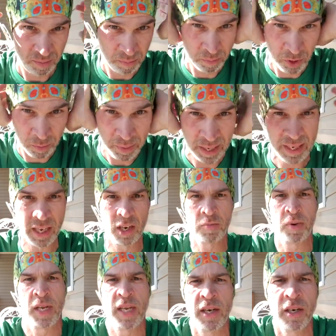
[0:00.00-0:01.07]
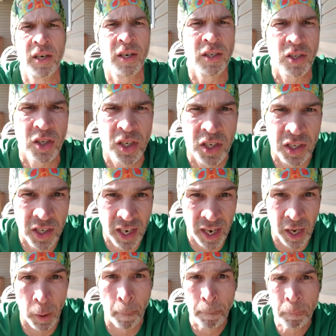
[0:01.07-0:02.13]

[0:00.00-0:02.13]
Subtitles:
Pull it back down to my ears. Good to go.